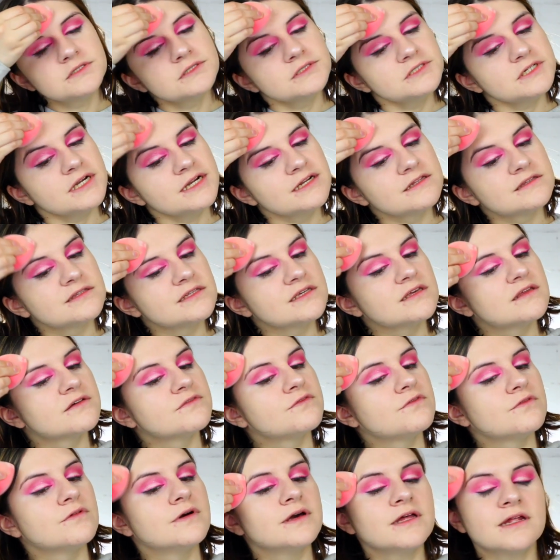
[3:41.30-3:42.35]
also trying to think
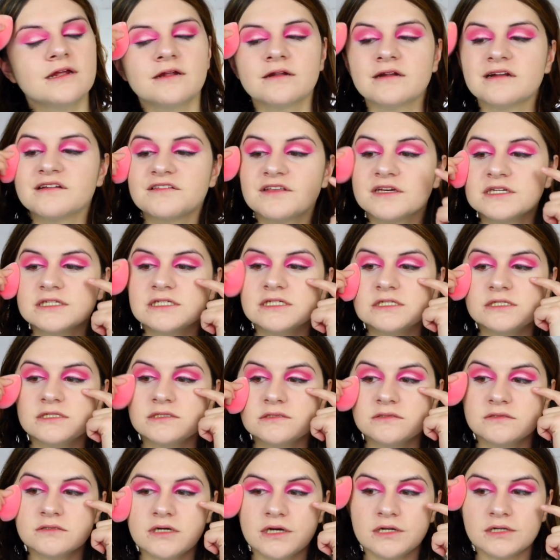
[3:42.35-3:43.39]
of what on earth I should
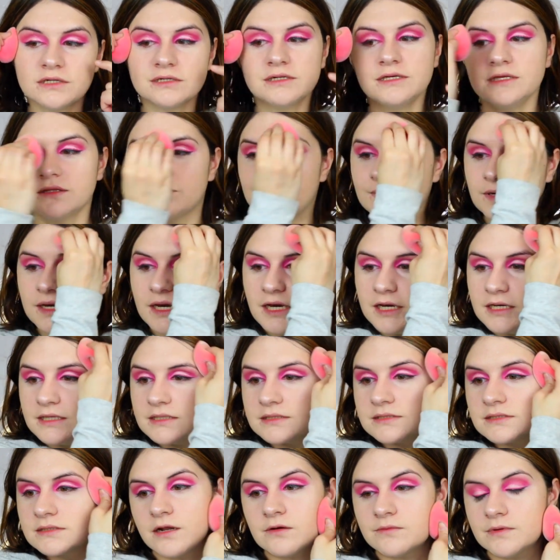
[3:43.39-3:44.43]
do underneath my
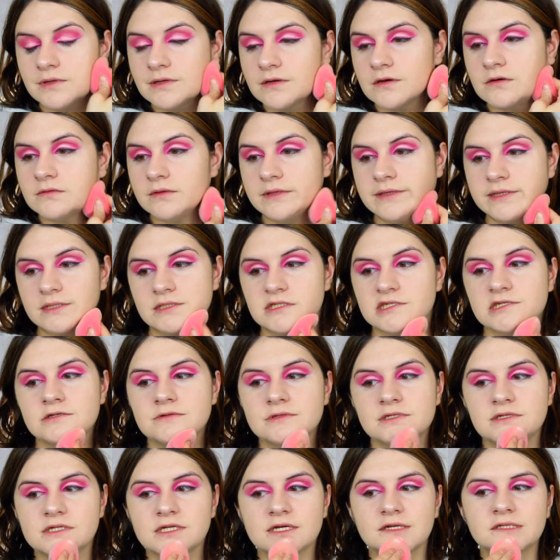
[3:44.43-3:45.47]
eyes. I don't want to go like
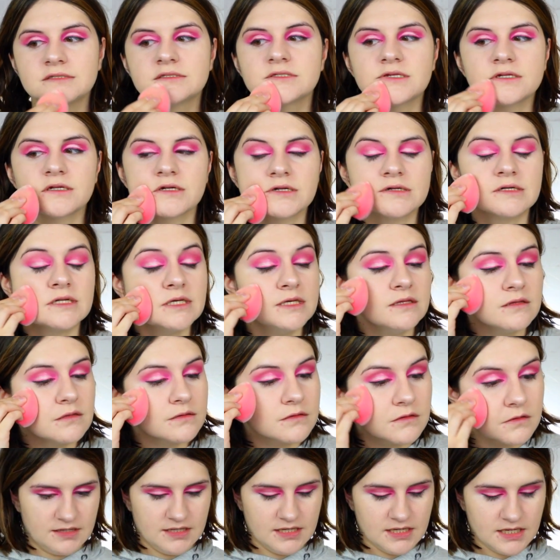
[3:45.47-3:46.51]
too intense
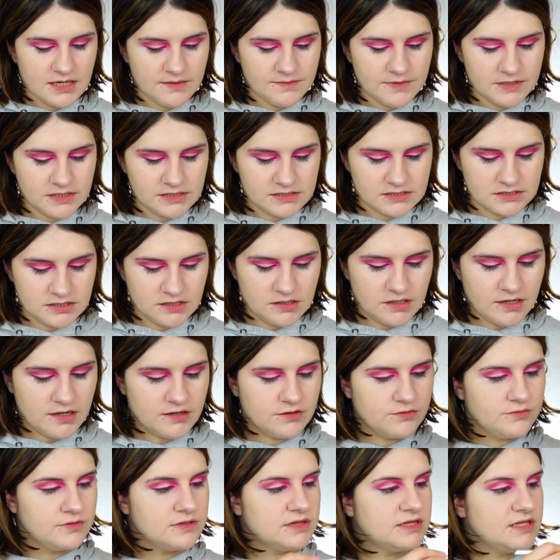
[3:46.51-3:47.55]
underneath. I think I'm going to start
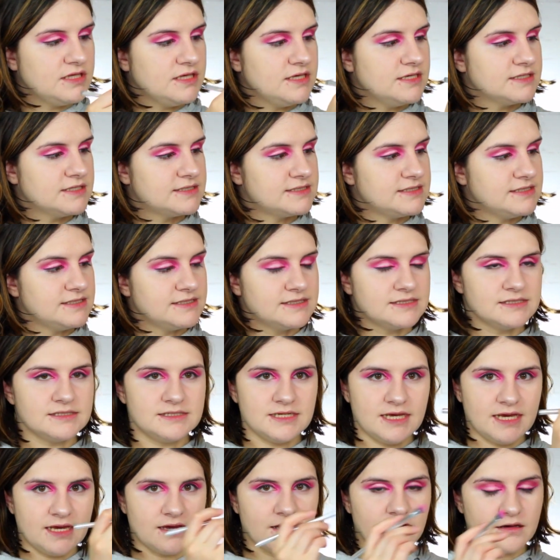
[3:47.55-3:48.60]
out with the Seas the
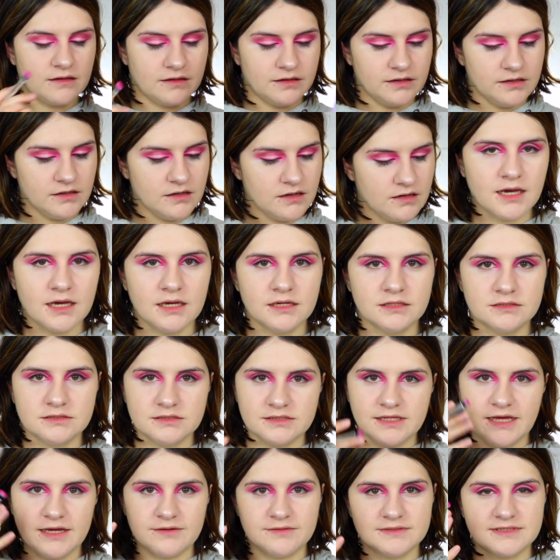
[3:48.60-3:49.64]
Day color
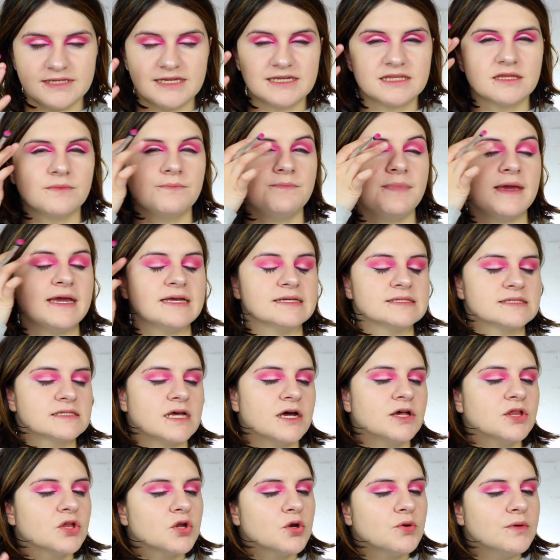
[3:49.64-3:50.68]
and that was like the base
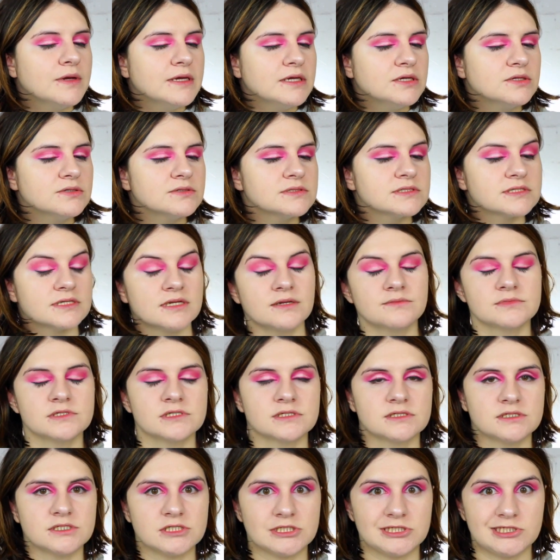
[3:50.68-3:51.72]
color we used and I'm
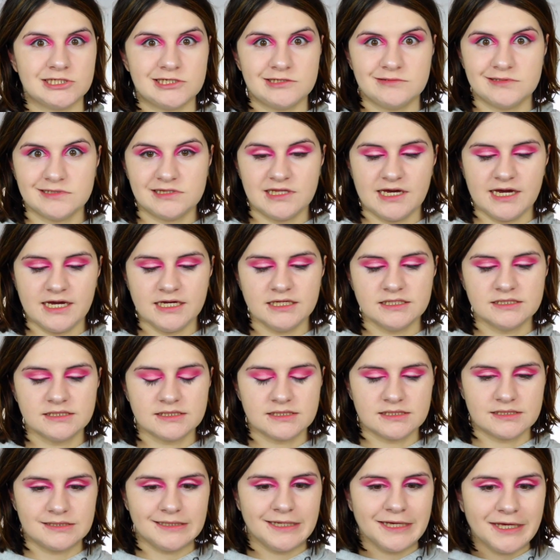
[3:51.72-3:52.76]
just going to start with that and
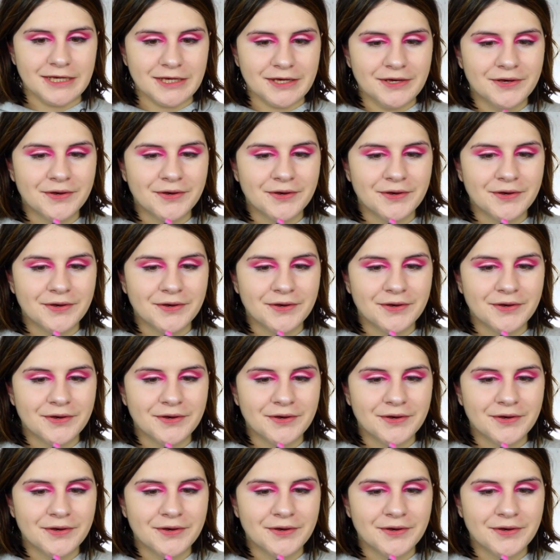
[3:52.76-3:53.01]
see